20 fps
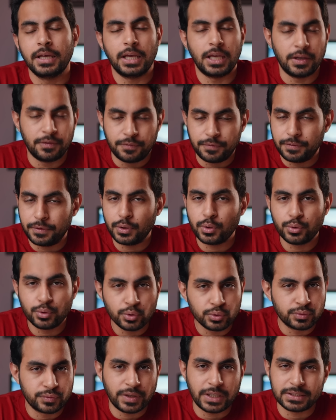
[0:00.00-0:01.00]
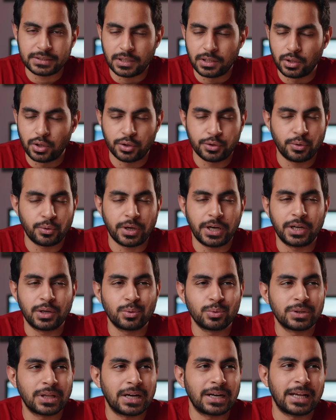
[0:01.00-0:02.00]
If you use face unlock, you can
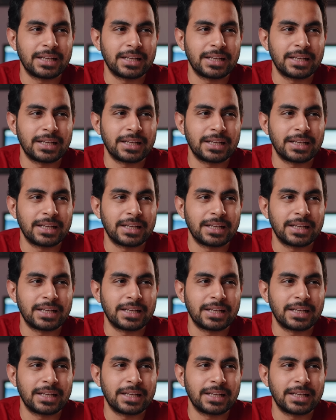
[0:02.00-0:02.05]
do that.